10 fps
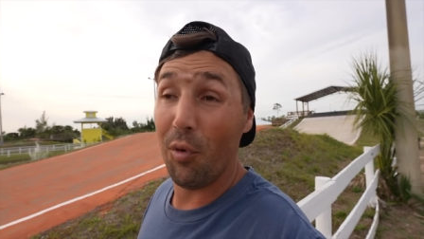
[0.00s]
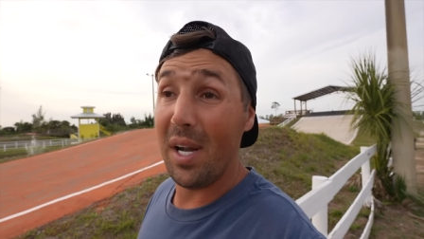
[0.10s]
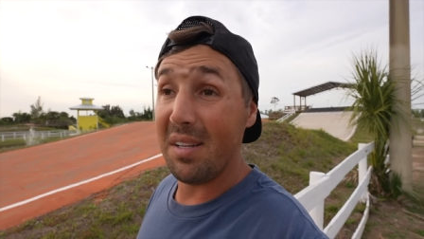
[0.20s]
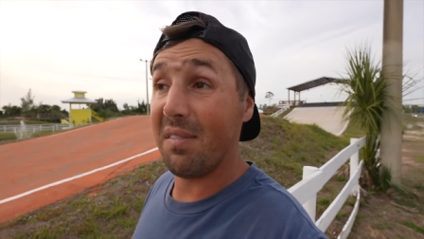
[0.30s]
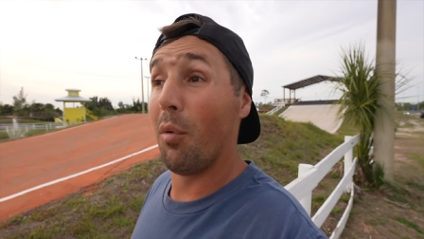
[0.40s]

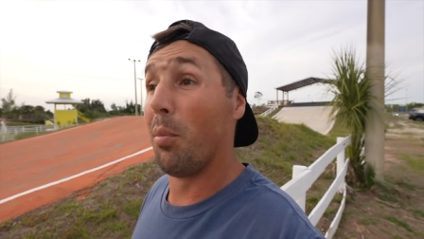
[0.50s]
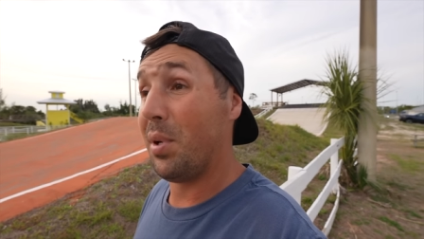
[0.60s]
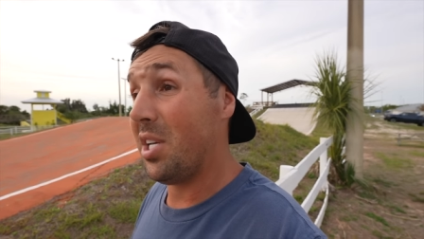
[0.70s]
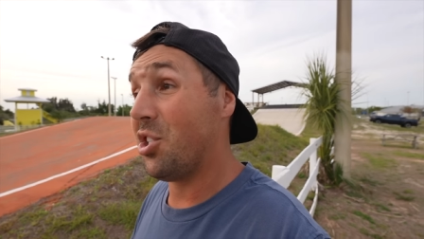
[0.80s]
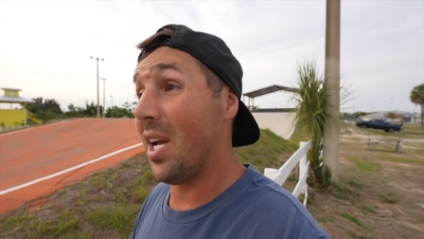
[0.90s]
race for
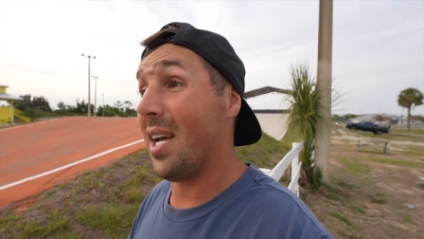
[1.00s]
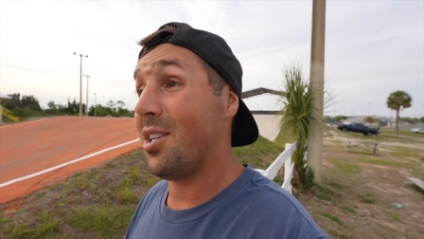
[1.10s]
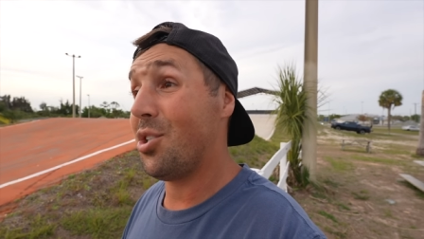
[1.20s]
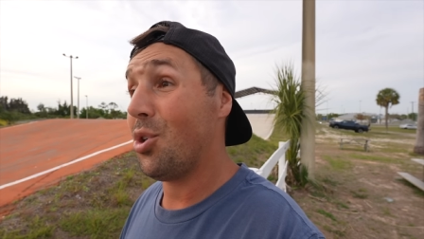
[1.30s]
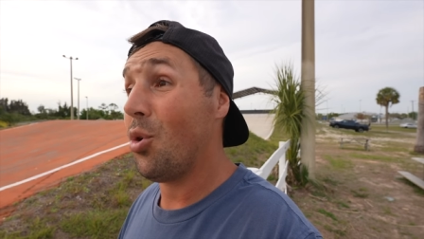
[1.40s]

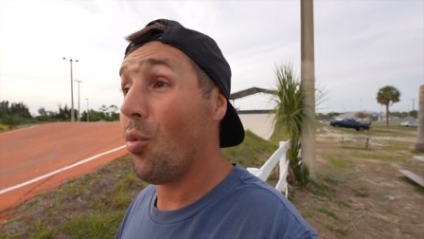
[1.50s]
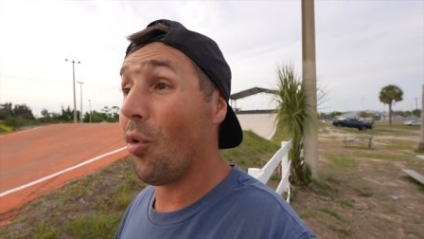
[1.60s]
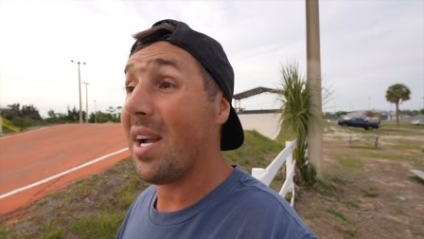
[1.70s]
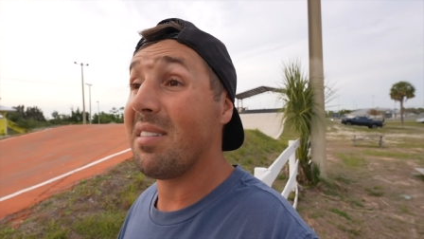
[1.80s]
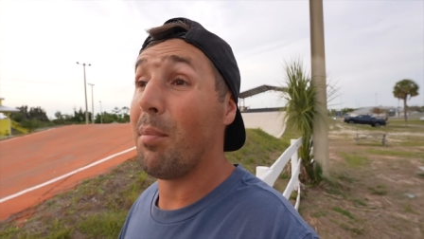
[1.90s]
PJ to
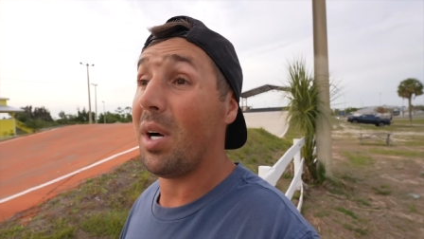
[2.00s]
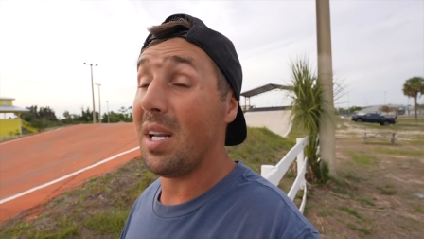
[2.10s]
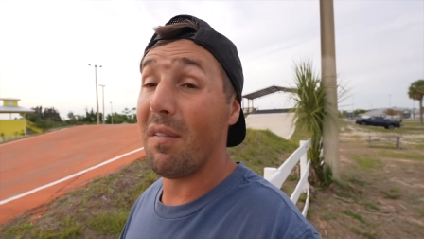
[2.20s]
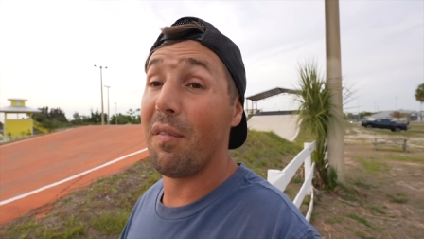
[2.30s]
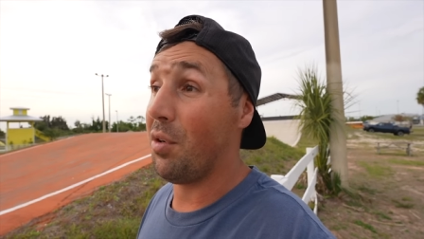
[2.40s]
raise
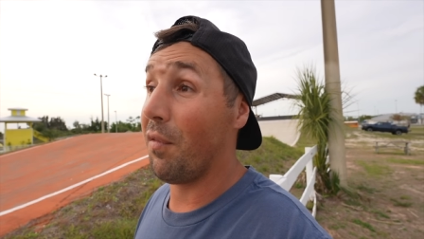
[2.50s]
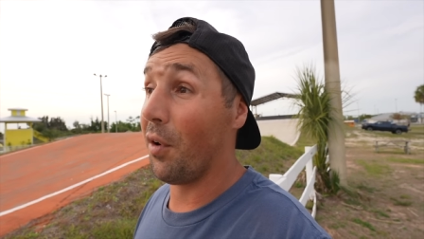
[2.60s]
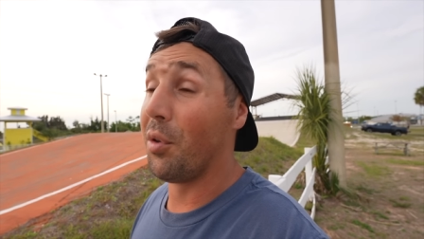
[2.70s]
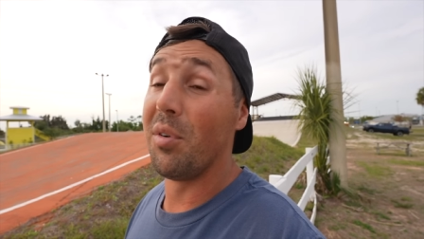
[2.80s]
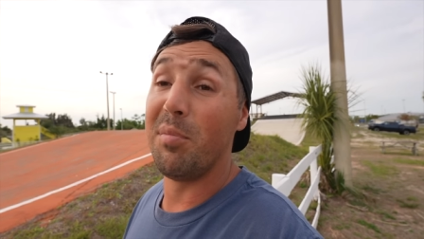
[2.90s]
money to
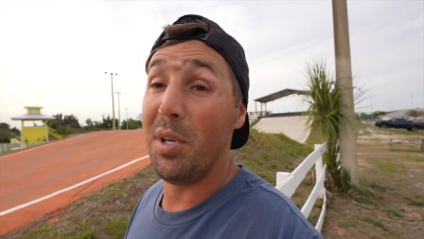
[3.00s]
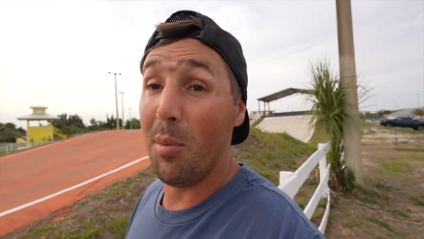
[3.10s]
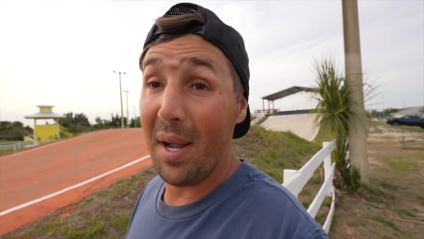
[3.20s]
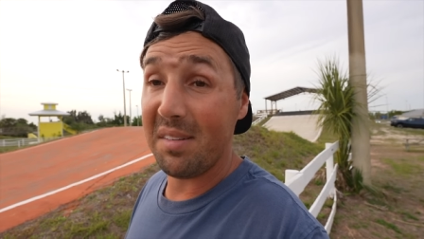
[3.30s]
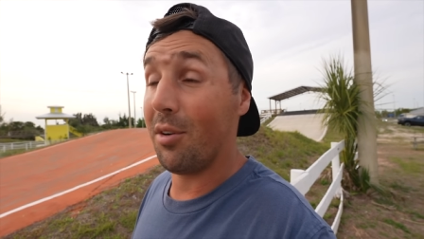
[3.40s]
further his
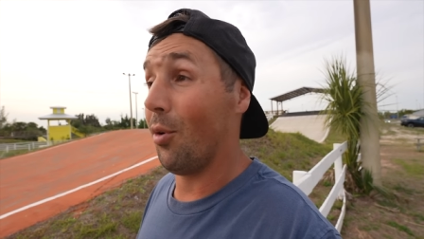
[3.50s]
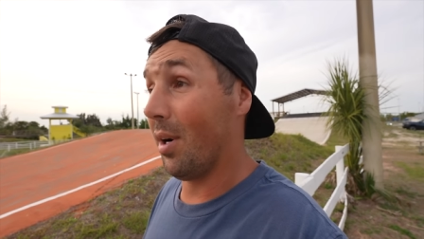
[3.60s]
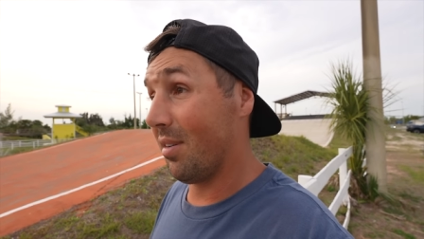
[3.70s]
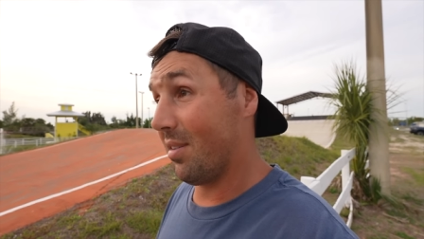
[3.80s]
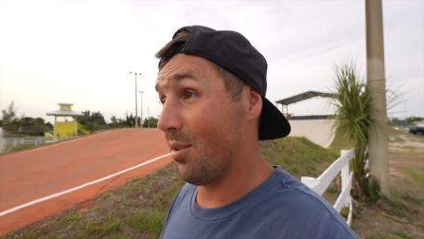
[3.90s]
BMX
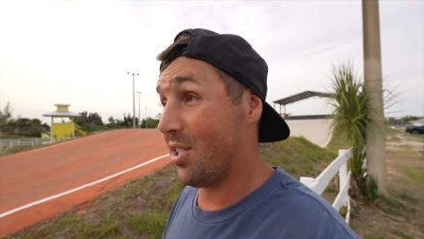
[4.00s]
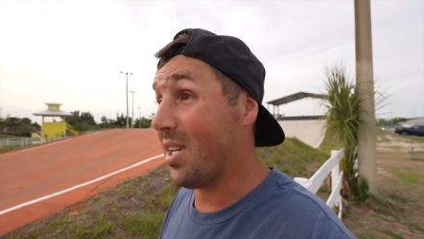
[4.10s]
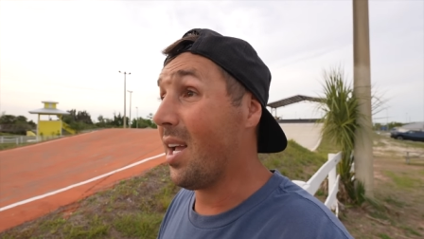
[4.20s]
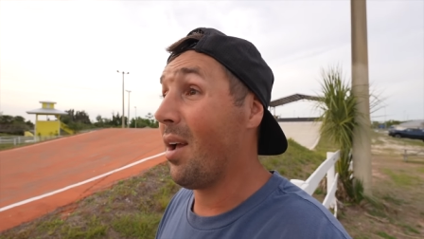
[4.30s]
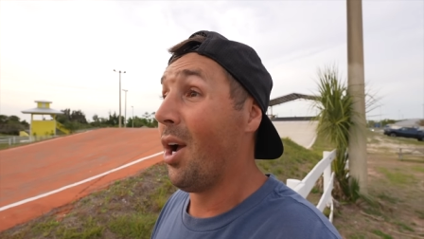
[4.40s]
career. So
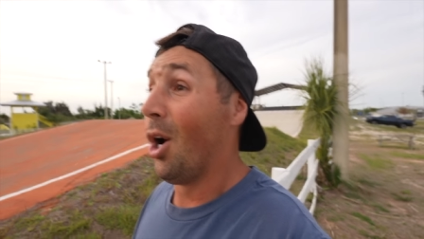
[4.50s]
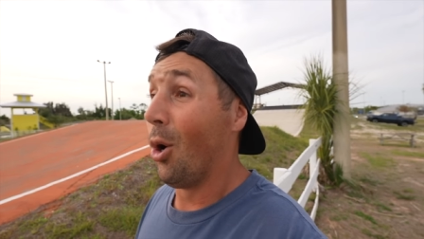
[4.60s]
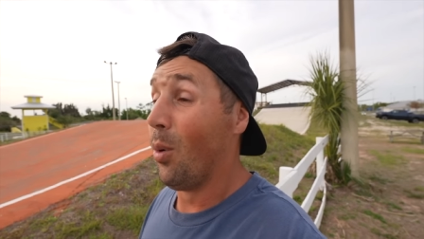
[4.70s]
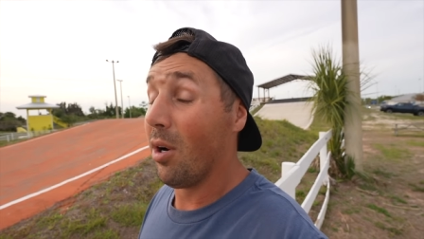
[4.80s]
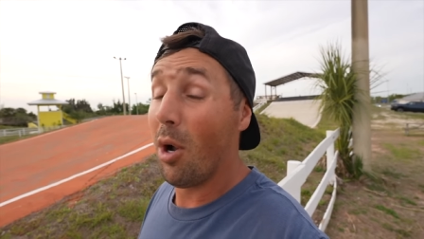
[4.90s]
tonight
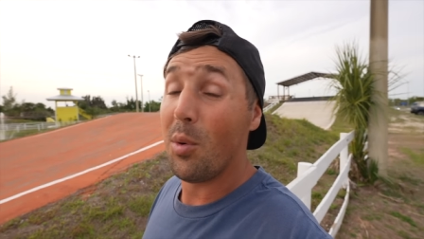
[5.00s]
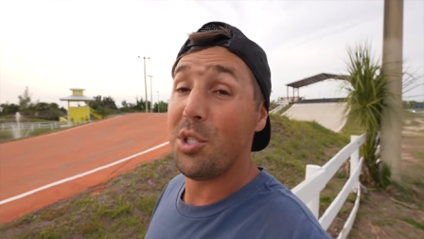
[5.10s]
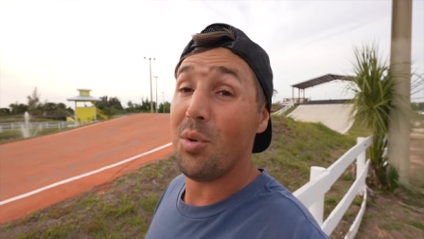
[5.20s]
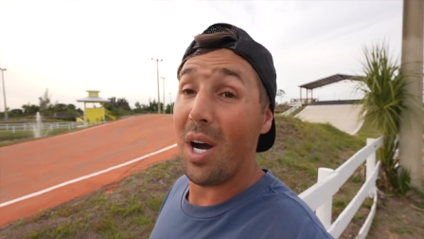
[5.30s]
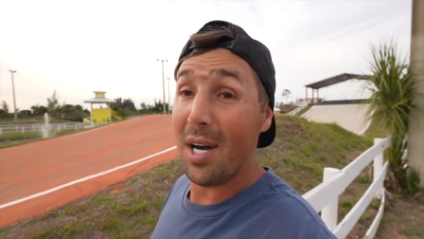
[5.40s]
we're going
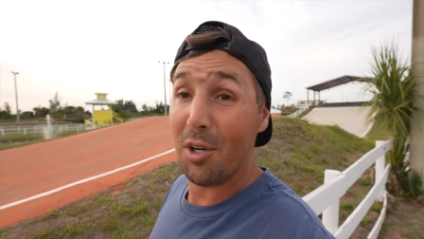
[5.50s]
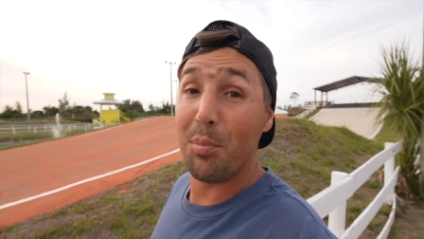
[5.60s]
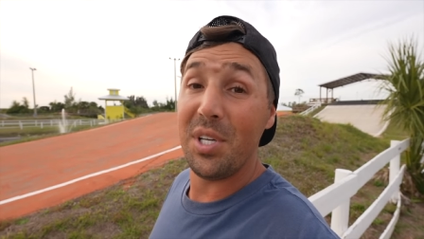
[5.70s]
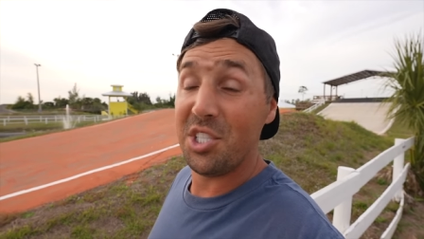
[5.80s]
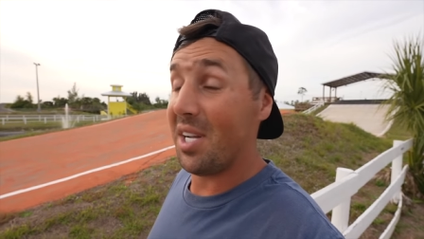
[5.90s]
to honor
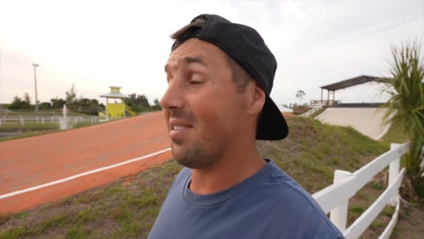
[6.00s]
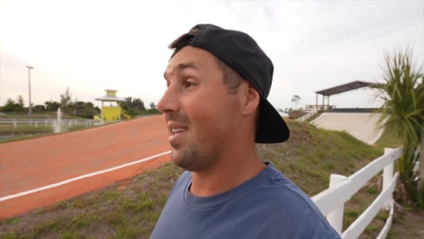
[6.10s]
PJ's